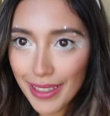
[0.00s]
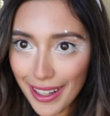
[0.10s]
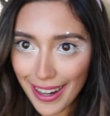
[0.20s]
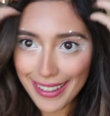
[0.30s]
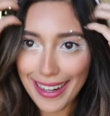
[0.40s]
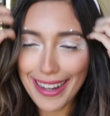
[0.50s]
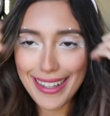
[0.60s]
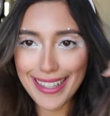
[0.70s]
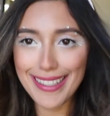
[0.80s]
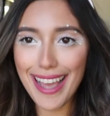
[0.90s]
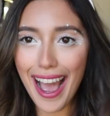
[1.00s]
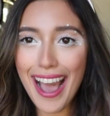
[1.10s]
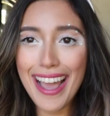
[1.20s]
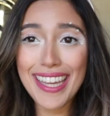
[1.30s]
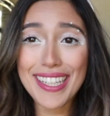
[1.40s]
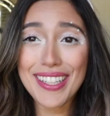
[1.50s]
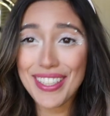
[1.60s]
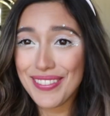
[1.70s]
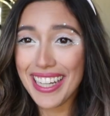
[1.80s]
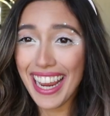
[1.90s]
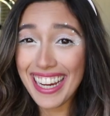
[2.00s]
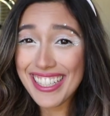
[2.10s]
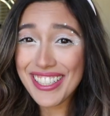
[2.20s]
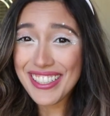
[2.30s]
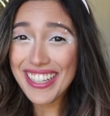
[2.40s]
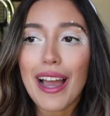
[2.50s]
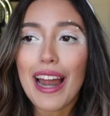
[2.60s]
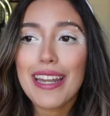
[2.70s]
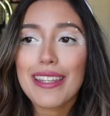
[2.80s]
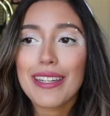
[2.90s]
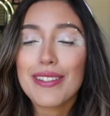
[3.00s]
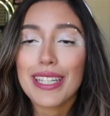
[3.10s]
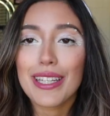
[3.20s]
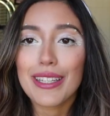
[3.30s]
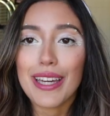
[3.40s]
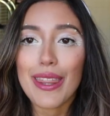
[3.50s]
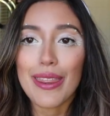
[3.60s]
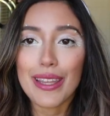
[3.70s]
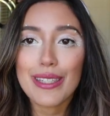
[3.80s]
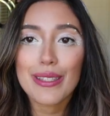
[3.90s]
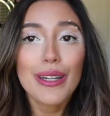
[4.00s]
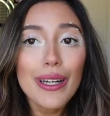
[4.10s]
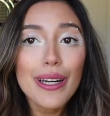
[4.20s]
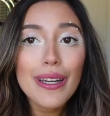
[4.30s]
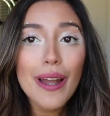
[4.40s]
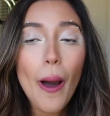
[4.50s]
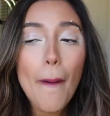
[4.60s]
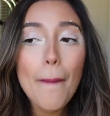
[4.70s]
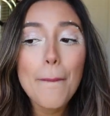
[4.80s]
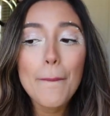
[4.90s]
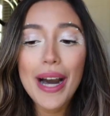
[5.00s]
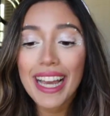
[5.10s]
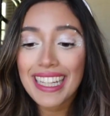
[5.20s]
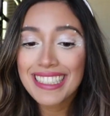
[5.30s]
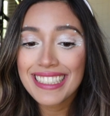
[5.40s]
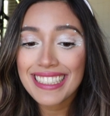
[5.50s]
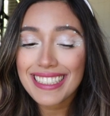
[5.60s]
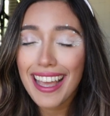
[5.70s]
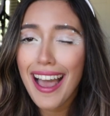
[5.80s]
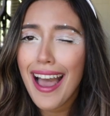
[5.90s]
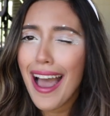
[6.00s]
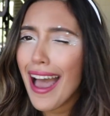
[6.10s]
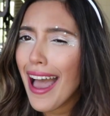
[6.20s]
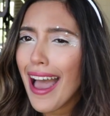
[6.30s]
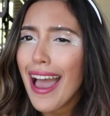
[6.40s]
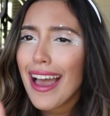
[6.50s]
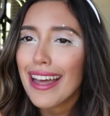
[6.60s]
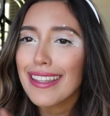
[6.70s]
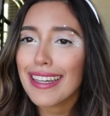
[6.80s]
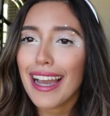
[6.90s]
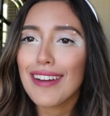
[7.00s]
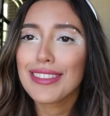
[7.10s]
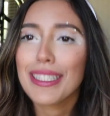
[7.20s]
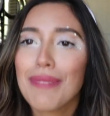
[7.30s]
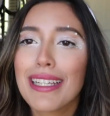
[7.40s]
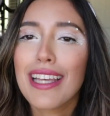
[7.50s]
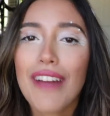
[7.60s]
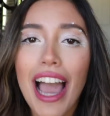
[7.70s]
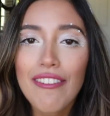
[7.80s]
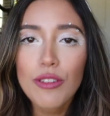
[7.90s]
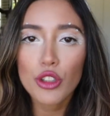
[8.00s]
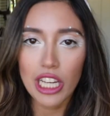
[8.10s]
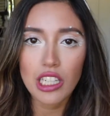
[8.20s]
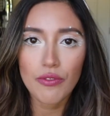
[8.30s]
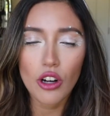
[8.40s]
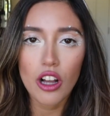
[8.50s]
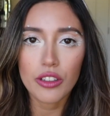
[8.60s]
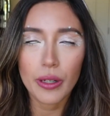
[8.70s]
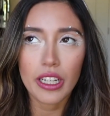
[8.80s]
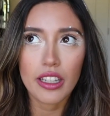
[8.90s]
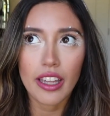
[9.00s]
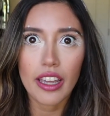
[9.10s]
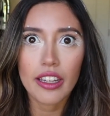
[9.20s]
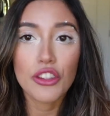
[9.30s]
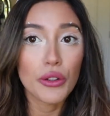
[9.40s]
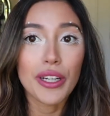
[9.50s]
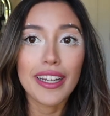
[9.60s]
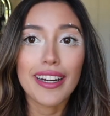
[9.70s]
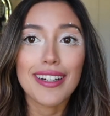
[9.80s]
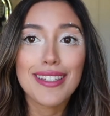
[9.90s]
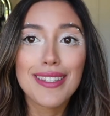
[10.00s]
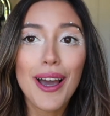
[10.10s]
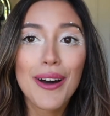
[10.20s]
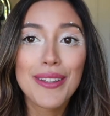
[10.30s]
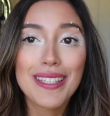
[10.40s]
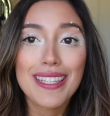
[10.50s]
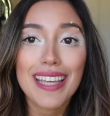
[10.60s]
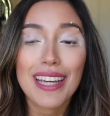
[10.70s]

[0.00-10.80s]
my god, guys, I am an angel. I didn't think it was gonna look this good, but I think I outdid myself. I haven't dressed up for Halloween in like 3 years. So this is